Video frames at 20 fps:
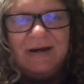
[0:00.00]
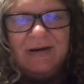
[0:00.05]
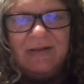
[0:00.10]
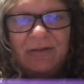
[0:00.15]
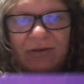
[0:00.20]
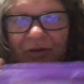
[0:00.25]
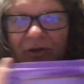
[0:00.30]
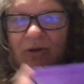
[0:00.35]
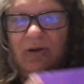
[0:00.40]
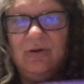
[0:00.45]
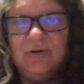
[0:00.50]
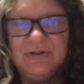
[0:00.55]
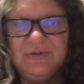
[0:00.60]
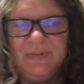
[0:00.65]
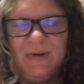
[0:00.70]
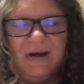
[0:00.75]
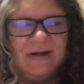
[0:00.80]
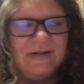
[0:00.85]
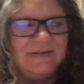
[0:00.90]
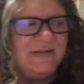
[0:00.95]
uh, the New
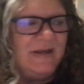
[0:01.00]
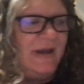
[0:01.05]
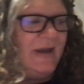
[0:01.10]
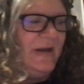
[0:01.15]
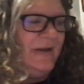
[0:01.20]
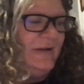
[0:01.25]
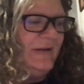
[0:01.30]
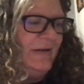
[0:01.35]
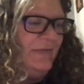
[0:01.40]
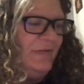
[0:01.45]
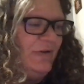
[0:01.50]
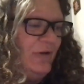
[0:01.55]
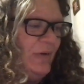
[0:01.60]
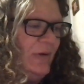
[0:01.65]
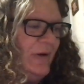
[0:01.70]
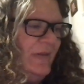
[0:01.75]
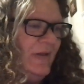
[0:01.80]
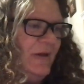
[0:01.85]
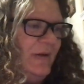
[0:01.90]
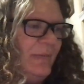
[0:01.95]
Year's box. And if you
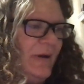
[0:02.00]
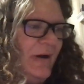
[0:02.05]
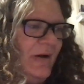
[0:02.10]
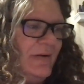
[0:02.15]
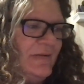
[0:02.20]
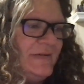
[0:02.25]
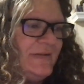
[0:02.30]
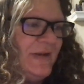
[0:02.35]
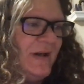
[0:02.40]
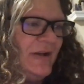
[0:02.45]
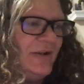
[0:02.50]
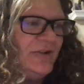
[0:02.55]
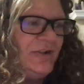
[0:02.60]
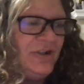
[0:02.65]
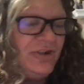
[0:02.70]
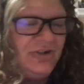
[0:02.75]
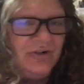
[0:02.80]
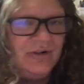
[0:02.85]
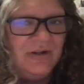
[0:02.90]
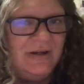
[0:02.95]
know anything about
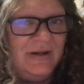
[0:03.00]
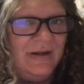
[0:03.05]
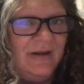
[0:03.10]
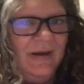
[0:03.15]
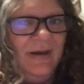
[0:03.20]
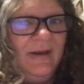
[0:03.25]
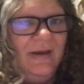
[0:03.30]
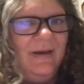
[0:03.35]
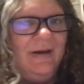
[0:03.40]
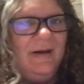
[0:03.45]
Scottish history,